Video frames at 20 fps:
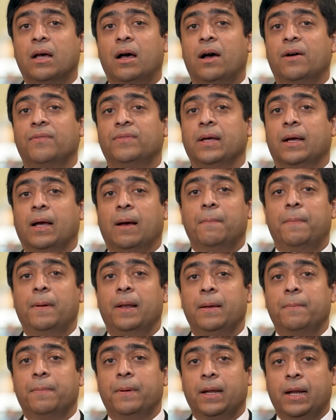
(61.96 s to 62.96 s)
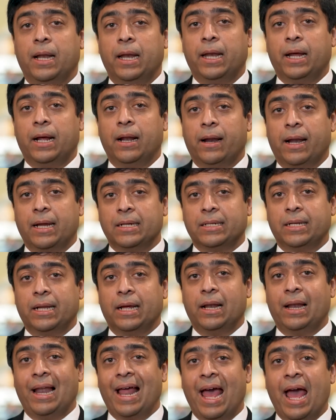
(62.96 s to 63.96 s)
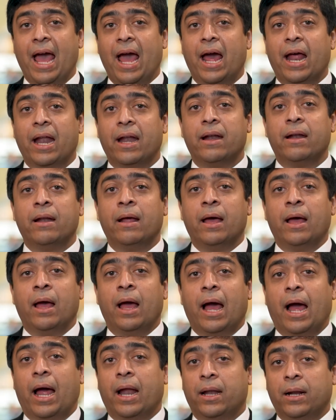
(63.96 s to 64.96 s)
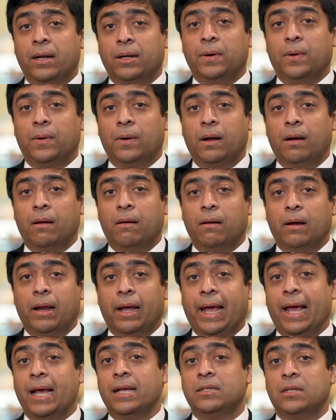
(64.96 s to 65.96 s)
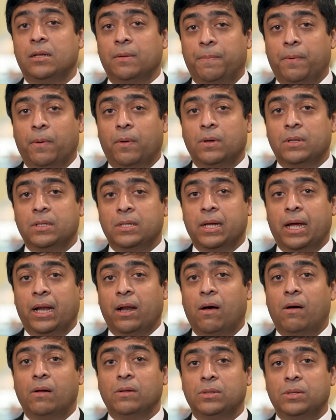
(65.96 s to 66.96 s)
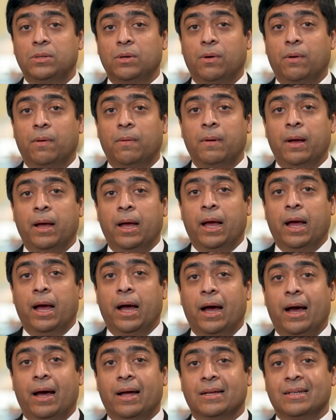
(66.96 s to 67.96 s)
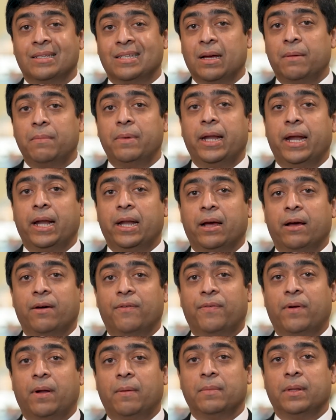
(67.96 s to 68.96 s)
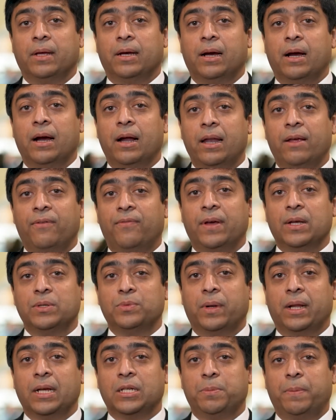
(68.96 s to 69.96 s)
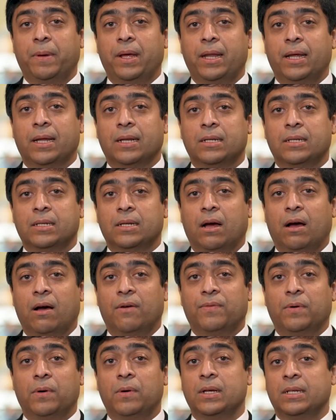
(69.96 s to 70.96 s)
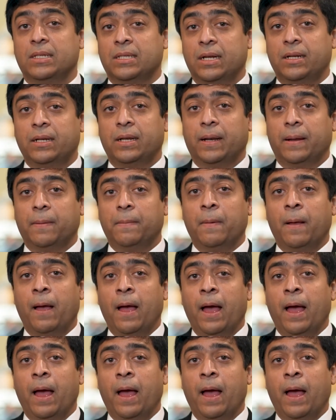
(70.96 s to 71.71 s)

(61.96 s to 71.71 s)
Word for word: of the compelling preclinical rationale and anecdotal case reports and also uh, some data from the early phase one experience of ulixertinib,